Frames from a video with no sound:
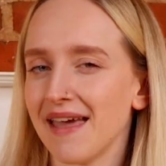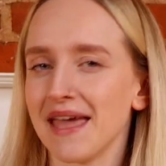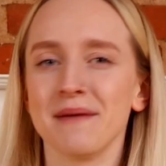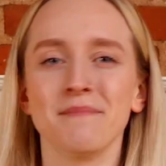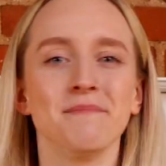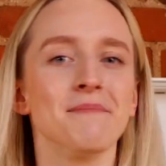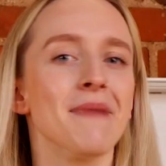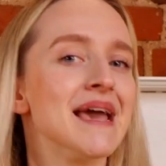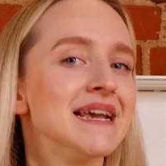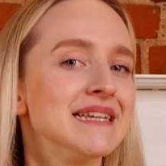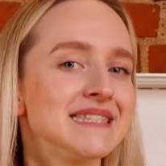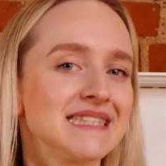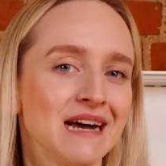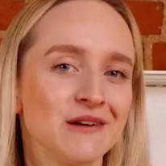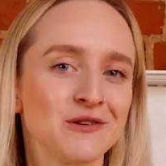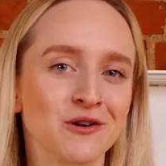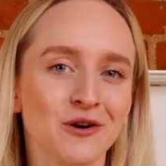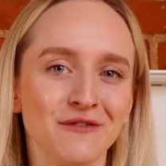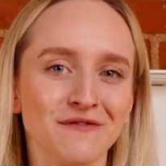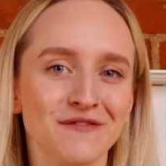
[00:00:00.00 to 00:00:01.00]
It may
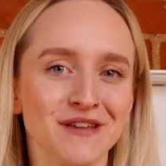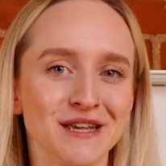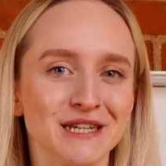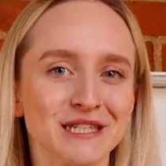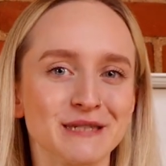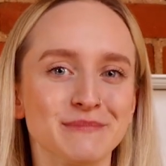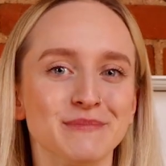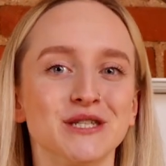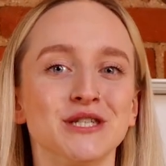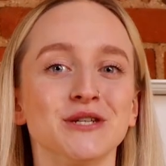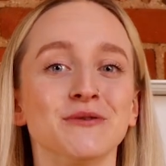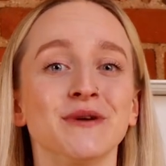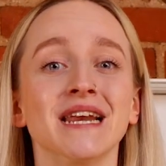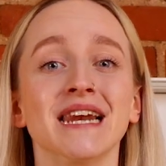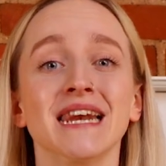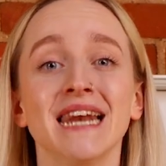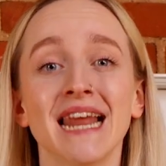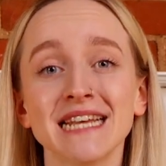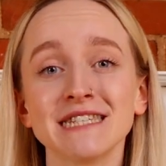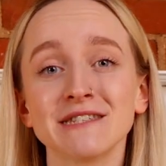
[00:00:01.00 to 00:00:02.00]
sound obvious, but
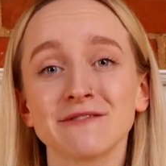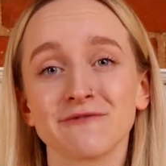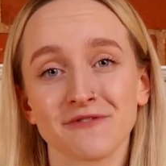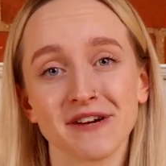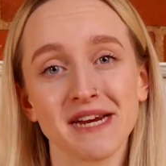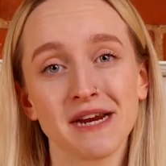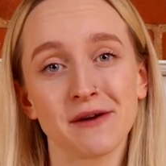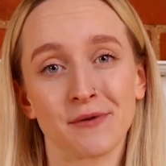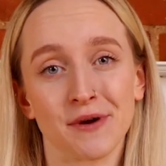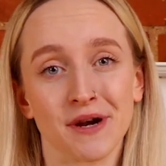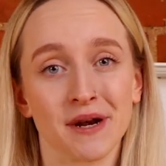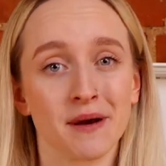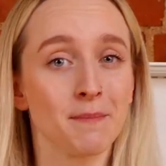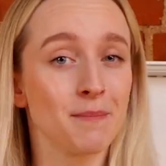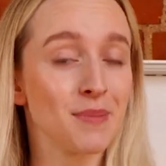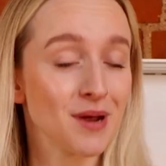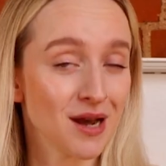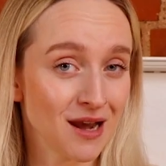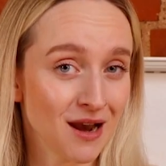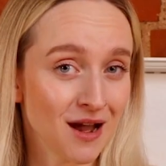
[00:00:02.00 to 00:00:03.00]
doing less frequent
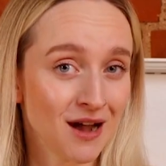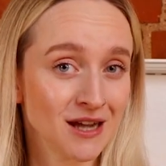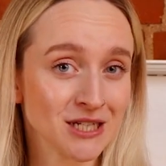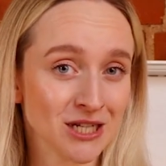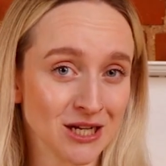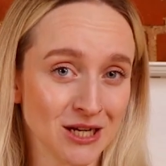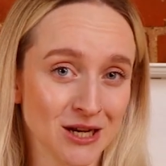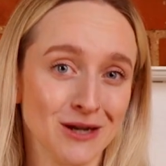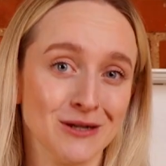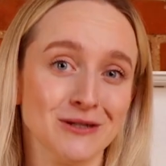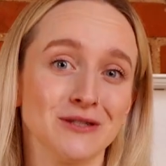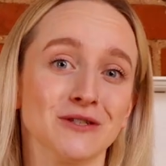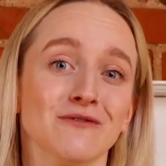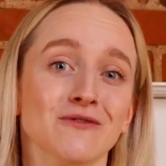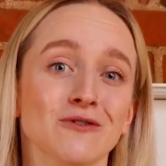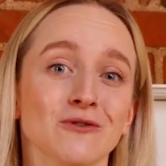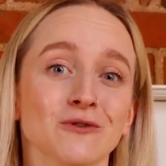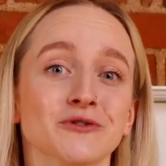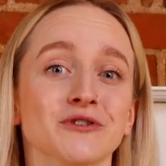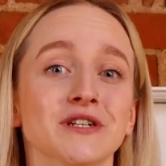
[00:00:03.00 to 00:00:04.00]
but larger loads of
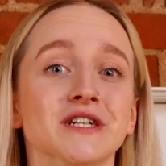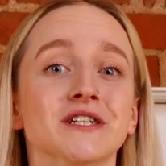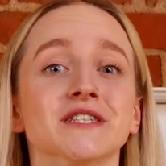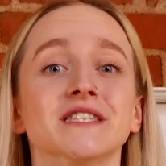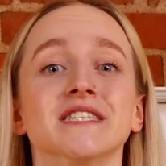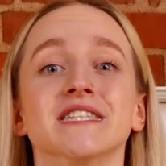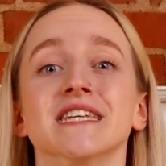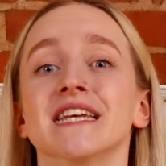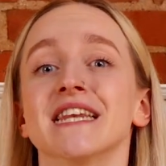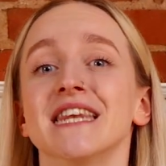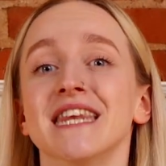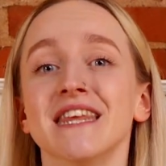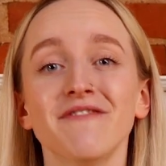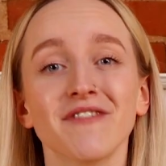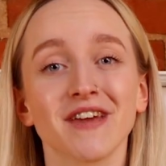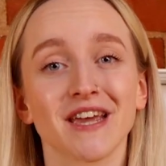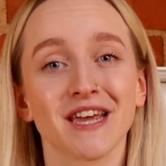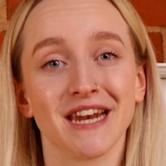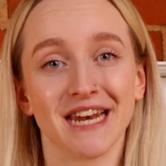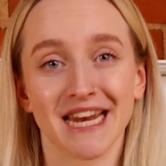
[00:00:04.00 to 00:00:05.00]
laundry could
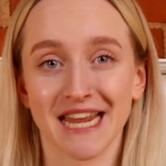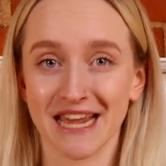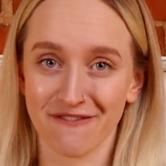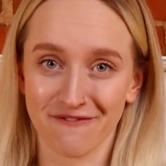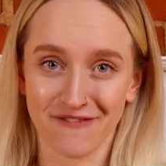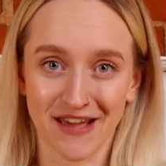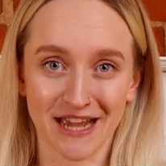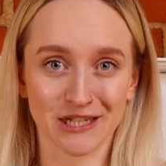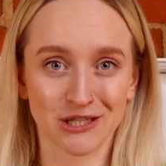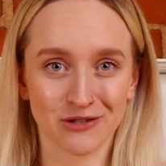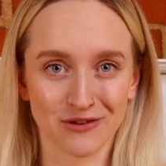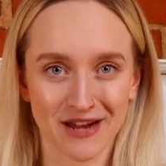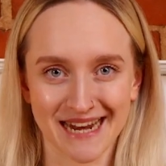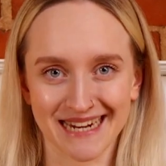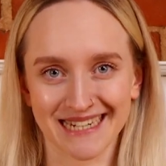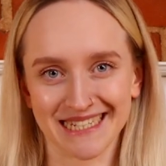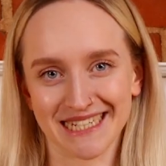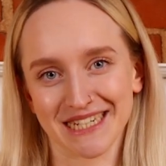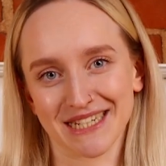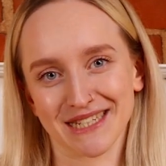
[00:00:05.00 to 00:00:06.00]
significantly affect your
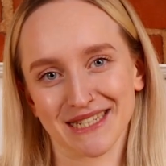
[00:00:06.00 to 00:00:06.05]
energy